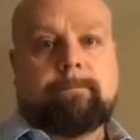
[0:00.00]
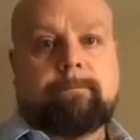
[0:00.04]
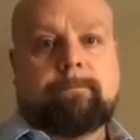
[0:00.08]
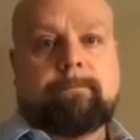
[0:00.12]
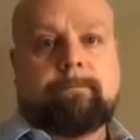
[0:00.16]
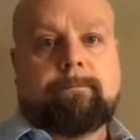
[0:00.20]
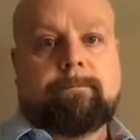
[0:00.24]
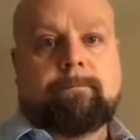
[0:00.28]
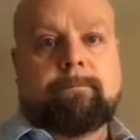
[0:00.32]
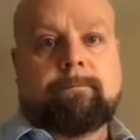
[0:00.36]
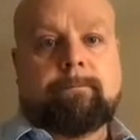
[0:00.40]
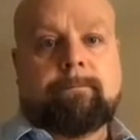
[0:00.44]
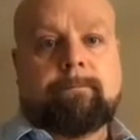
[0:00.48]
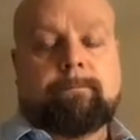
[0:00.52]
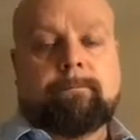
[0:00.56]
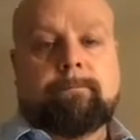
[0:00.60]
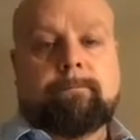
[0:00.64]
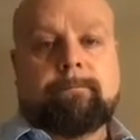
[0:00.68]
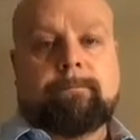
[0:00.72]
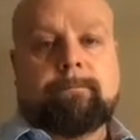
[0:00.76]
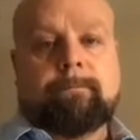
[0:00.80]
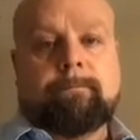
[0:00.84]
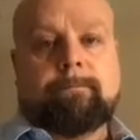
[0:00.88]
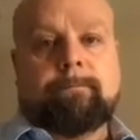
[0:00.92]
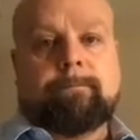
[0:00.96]

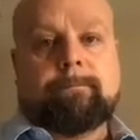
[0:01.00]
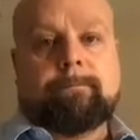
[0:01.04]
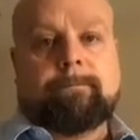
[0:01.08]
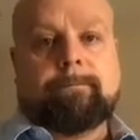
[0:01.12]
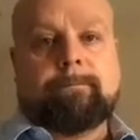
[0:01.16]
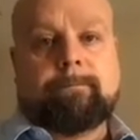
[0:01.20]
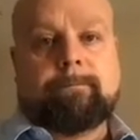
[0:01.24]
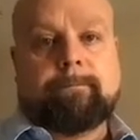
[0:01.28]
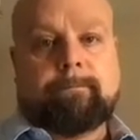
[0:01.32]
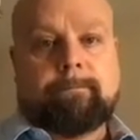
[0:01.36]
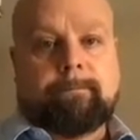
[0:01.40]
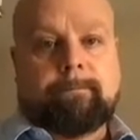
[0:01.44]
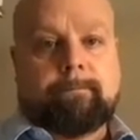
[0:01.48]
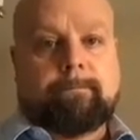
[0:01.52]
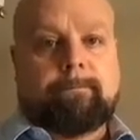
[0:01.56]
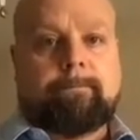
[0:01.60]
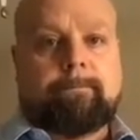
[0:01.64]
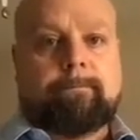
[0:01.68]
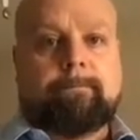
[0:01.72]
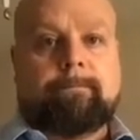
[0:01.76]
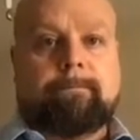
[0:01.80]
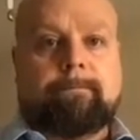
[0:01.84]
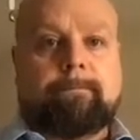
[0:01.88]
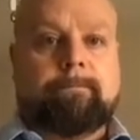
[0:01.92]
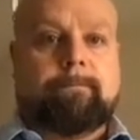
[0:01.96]

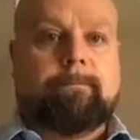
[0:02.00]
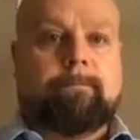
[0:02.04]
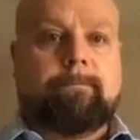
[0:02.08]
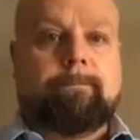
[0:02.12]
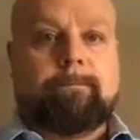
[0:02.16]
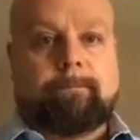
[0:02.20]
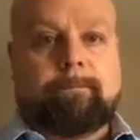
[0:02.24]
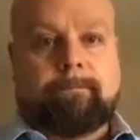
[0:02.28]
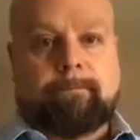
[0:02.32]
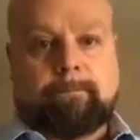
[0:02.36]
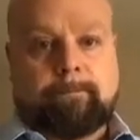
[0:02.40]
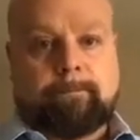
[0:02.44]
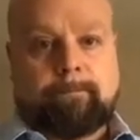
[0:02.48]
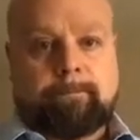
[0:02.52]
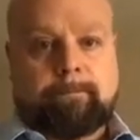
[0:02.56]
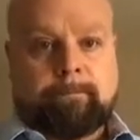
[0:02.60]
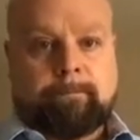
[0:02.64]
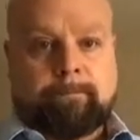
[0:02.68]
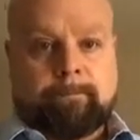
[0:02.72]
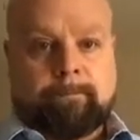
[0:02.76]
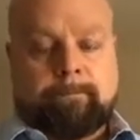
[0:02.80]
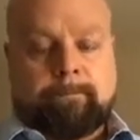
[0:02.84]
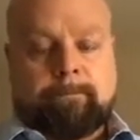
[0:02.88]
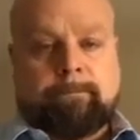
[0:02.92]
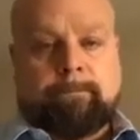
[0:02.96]

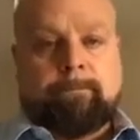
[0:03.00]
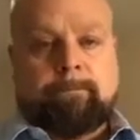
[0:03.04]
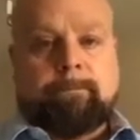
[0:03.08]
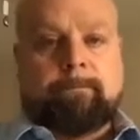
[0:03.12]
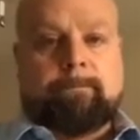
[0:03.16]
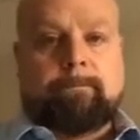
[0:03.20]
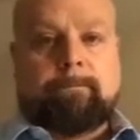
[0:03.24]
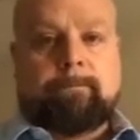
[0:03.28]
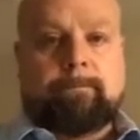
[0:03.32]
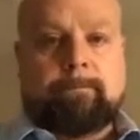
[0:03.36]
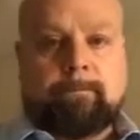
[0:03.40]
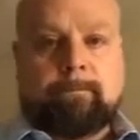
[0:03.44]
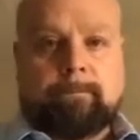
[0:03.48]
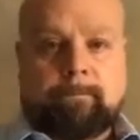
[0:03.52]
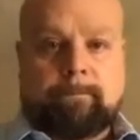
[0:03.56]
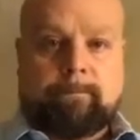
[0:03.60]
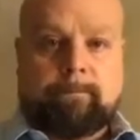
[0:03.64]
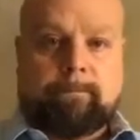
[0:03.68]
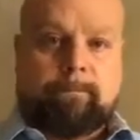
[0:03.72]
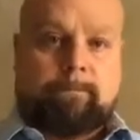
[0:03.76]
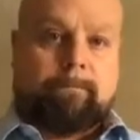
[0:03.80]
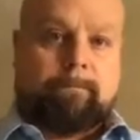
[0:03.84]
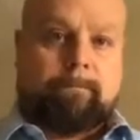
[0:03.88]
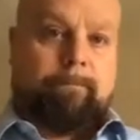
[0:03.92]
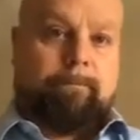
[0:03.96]

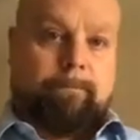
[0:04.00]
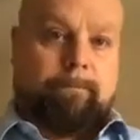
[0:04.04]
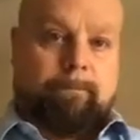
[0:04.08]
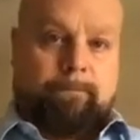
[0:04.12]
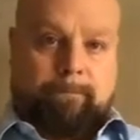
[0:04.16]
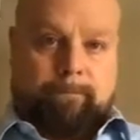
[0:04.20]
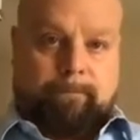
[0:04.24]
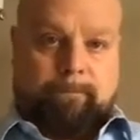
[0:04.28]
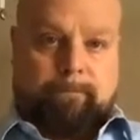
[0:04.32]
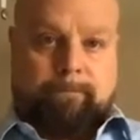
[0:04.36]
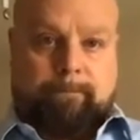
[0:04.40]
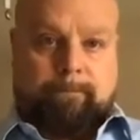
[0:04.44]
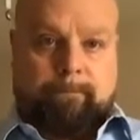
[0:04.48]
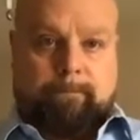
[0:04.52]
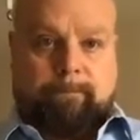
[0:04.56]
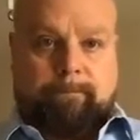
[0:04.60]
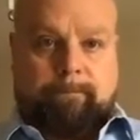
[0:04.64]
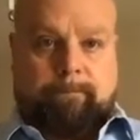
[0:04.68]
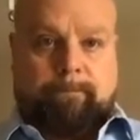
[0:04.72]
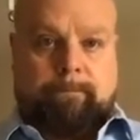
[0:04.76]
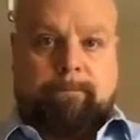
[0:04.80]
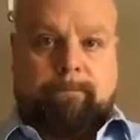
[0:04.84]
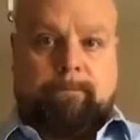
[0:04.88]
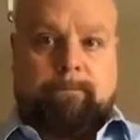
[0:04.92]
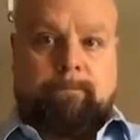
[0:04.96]

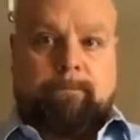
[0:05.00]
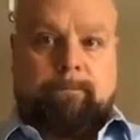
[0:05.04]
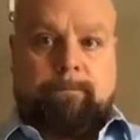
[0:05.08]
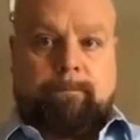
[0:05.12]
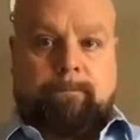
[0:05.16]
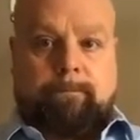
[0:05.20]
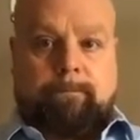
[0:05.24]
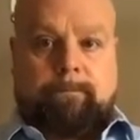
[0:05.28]
No words are spoken by the person on screen.